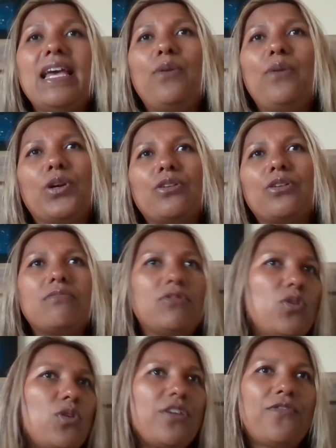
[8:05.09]
We're
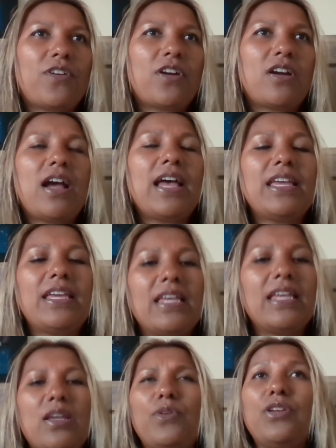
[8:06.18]
going for our
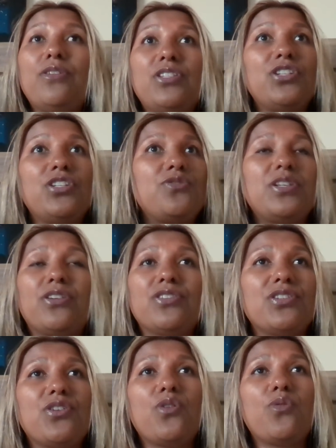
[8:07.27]
hiking that we used to do years
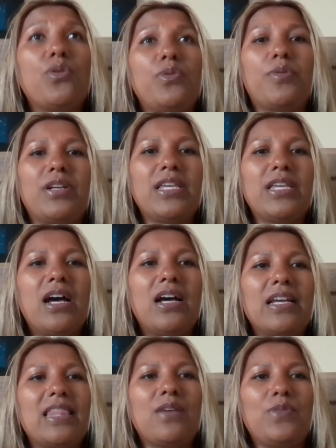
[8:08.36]
ago when we were
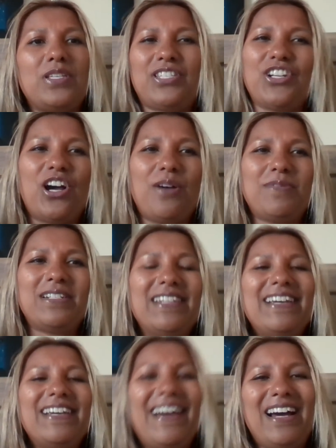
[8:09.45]
young, and then we stopped
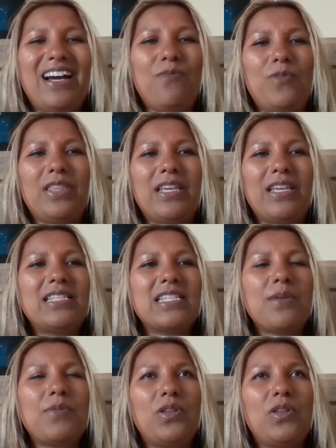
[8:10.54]
when the kids
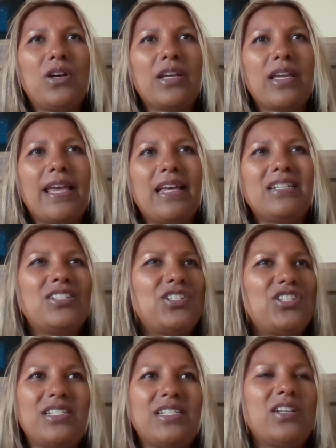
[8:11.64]
came along and
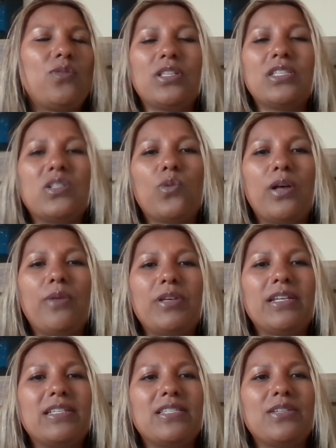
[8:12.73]
just did it once in a while
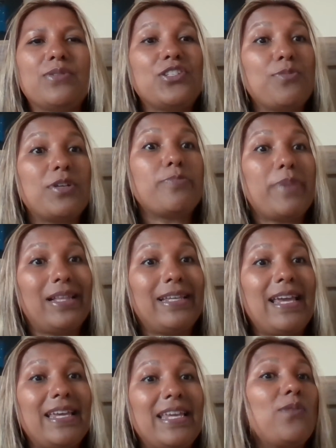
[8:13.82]
because there was too much
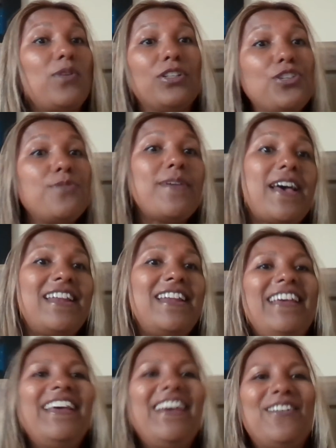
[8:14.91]
belly aching. Well, too bad.
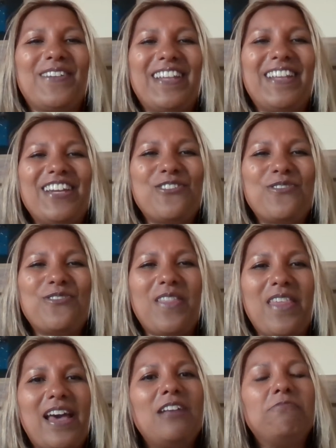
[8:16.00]
We're going to get over
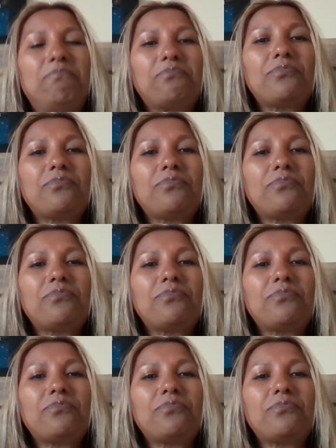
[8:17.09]
that.